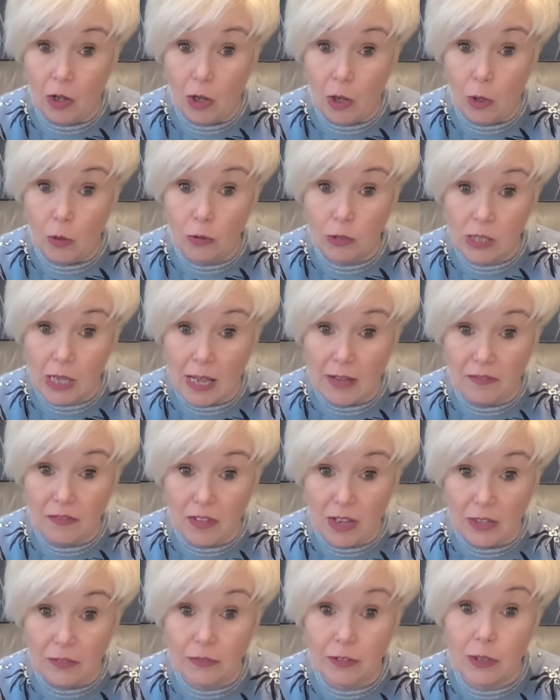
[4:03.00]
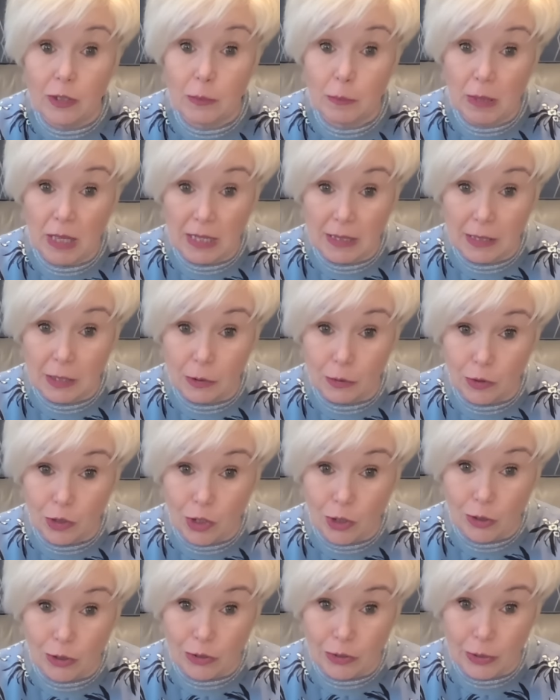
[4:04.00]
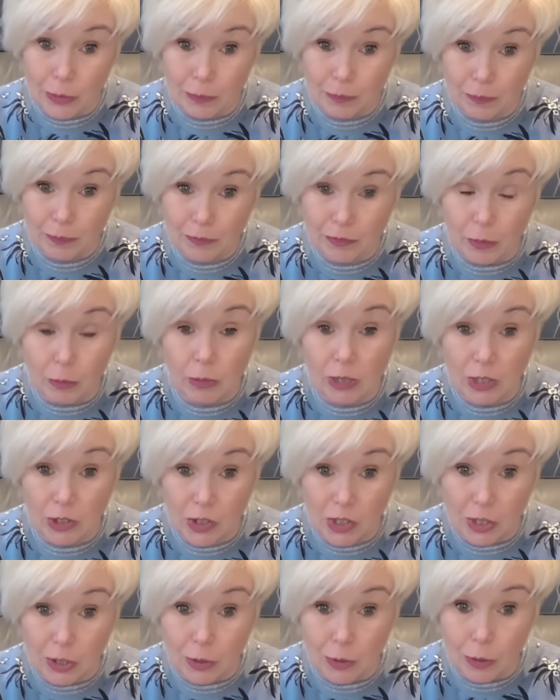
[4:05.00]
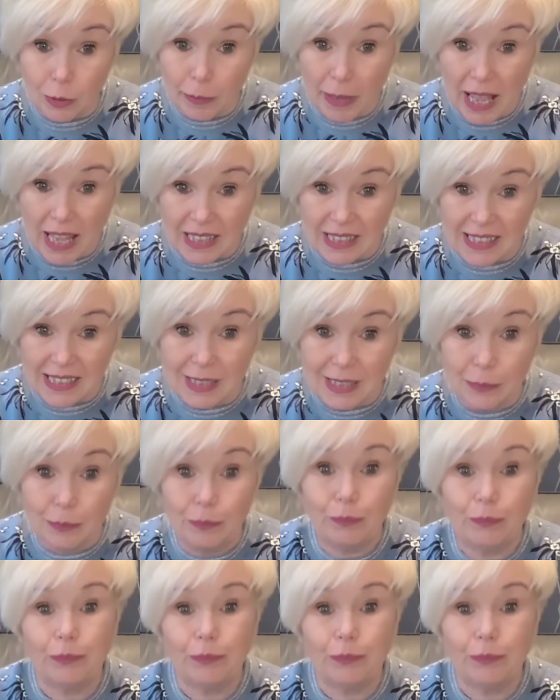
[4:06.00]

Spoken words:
all-time favourite plateau joggers from Closet Core Patterns.